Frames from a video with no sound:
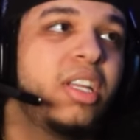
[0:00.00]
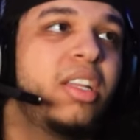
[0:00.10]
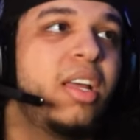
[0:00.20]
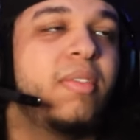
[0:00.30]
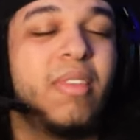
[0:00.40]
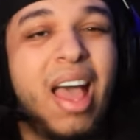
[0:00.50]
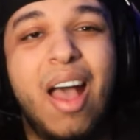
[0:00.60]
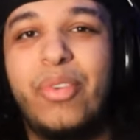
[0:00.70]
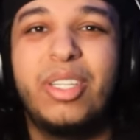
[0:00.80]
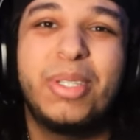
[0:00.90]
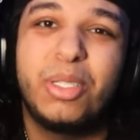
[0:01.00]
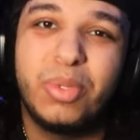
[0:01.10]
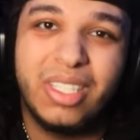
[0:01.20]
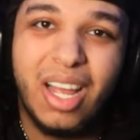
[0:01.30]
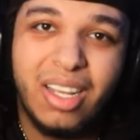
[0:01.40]
that half of these bitches
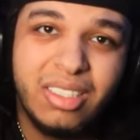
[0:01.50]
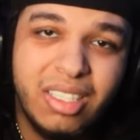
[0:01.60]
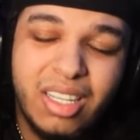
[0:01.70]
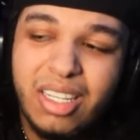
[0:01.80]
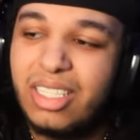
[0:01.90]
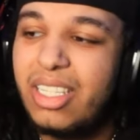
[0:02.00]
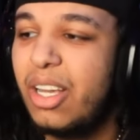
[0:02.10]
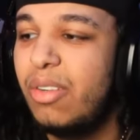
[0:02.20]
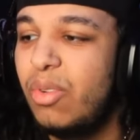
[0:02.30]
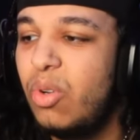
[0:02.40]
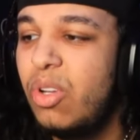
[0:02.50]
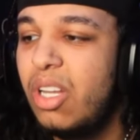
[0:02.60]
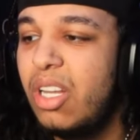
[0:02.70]
was lies. Second of all,